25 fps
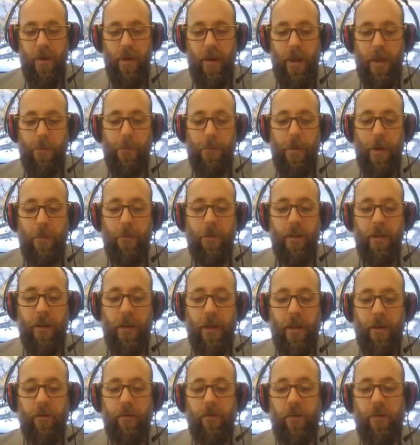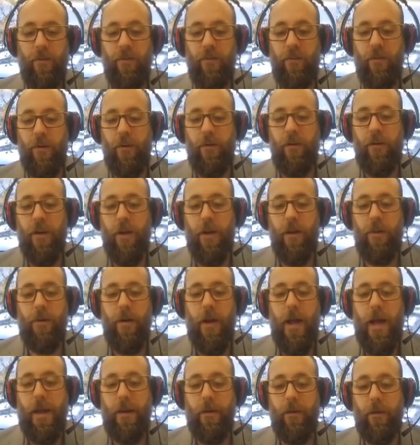and public interest turned to
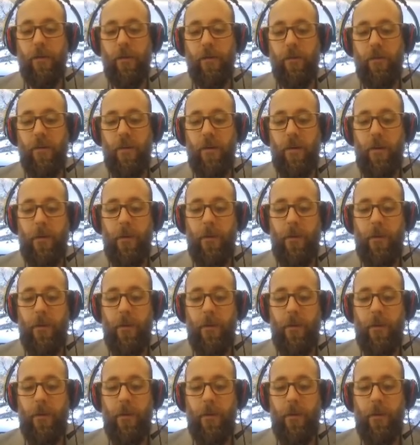other idols.